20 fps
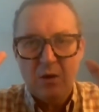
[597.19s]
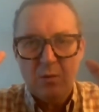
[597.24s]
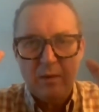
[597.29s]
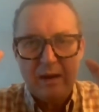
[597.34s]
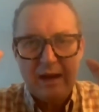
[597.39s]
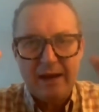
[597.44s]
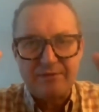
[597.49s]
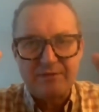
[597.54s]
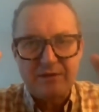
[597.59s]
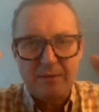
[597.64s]

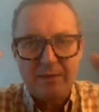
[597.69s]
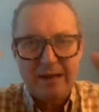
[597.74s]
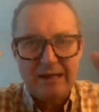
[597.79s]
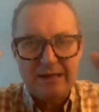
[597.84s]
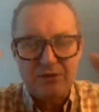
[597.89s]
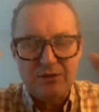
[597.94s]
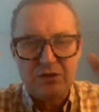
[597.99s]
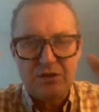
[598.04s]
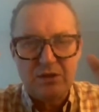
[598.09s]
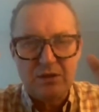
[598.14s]
we have to
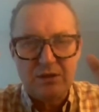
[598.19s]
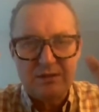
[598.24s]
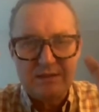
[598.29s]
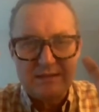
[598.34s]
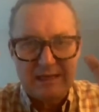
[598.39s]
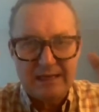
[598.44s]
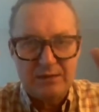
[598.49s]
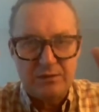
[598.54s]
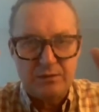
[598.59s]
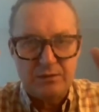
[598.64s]
match
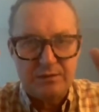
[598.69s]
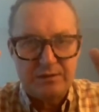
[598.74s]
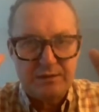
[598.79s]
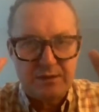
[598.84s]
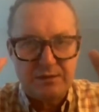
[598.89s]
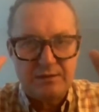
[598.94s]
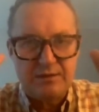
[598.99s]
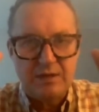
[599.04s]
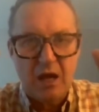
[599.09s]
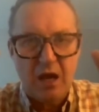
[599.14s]
skills
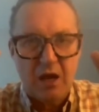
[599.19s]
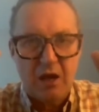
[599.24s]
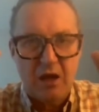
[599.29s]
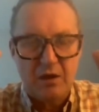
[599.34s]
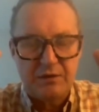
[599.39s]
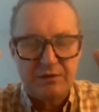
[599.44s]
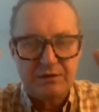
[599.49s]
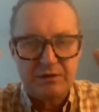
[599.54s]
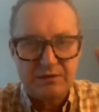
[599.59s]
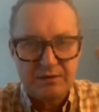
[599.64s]
to
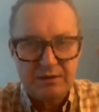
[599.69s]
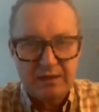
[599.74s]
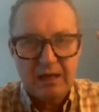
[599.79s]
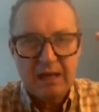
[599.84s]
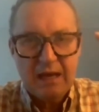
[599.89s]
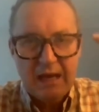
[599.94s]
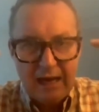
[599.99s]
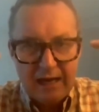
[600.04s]
tasks.